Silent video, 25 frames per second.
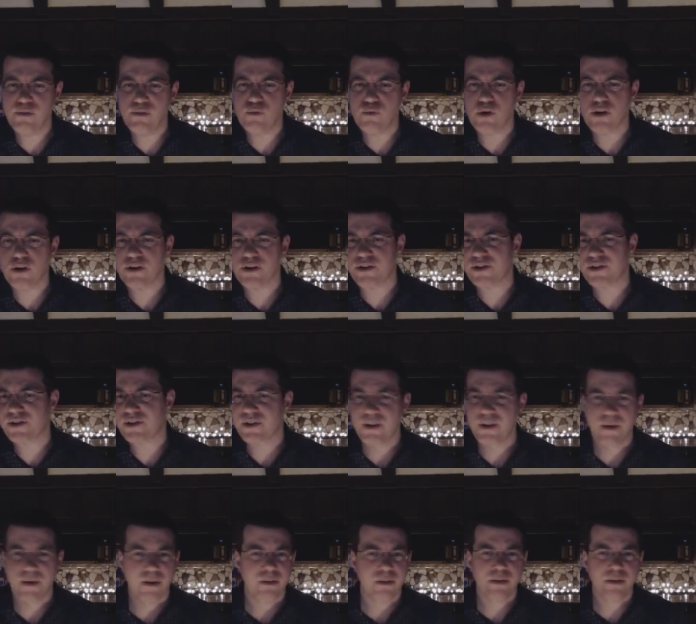Even
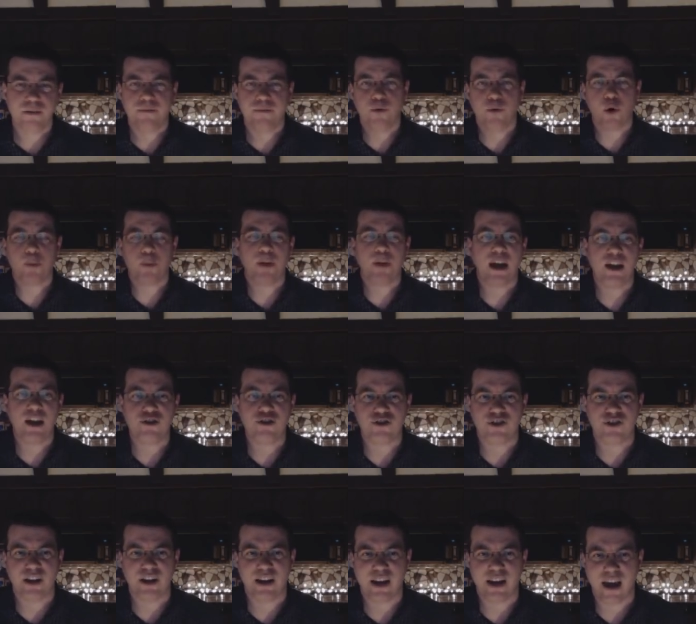worse, the four
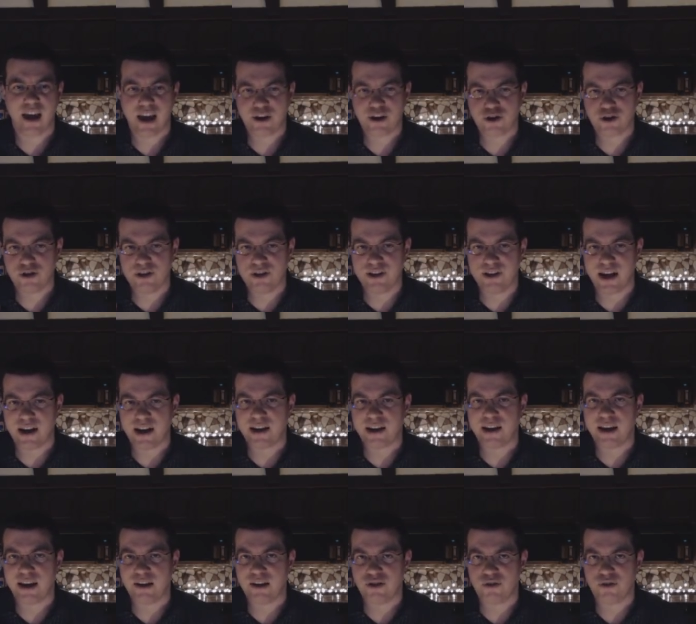pages that he actually
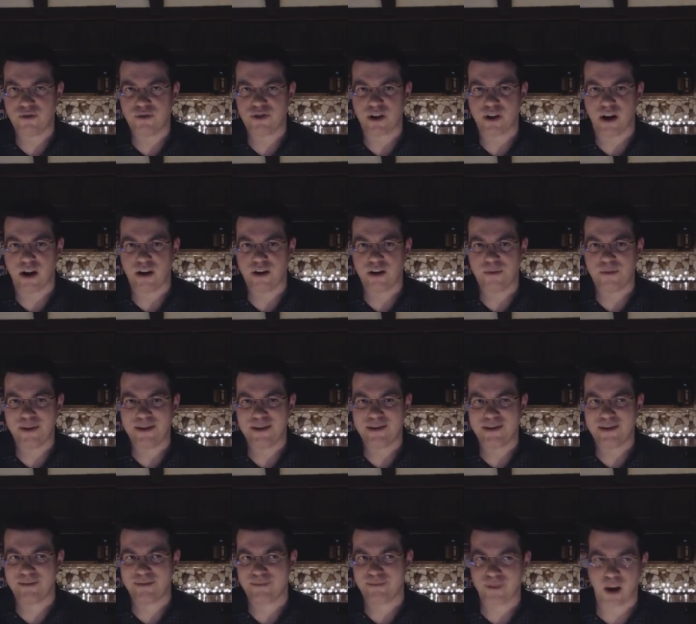dedicates to his
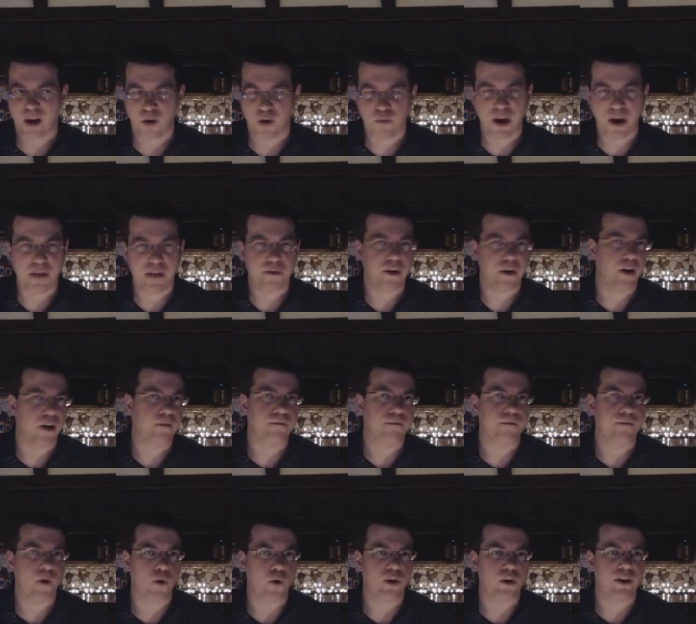argument are rather
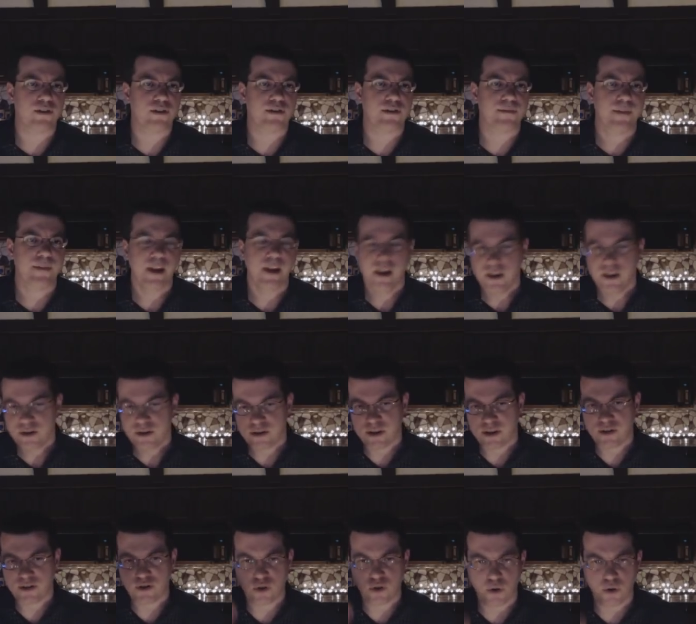unfocused.
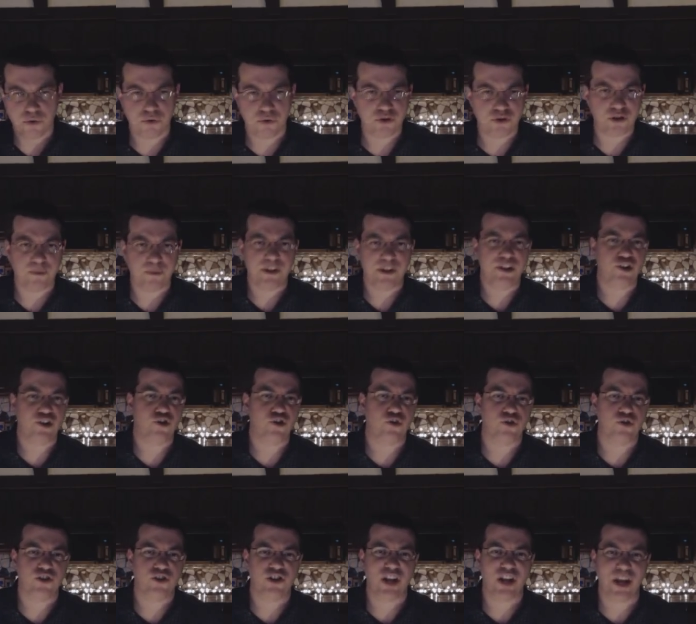So let's go through some
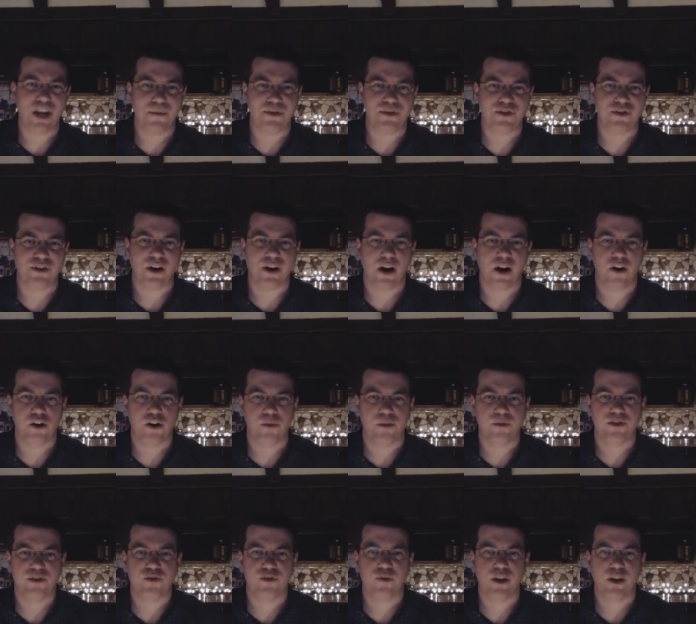additional statements and
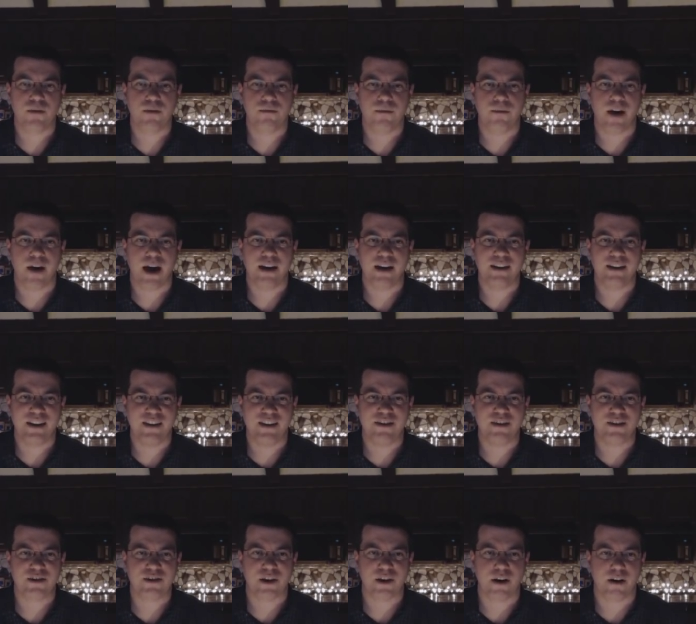arguments that we could find
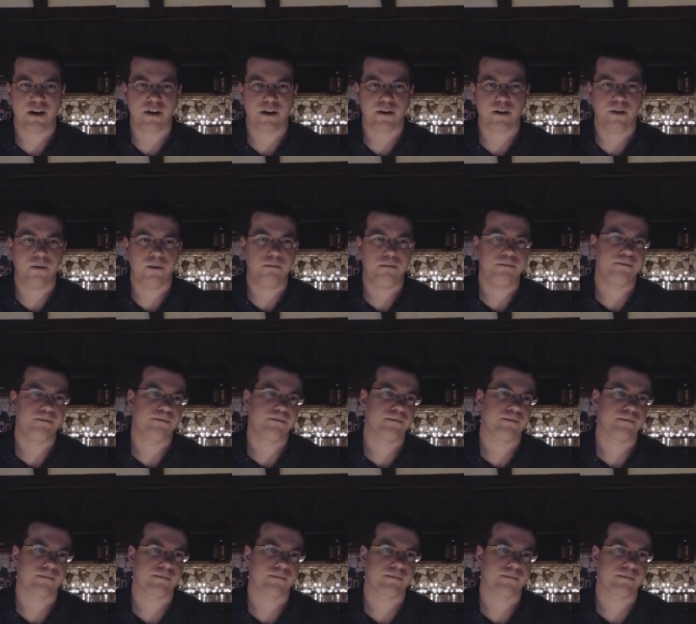in this article.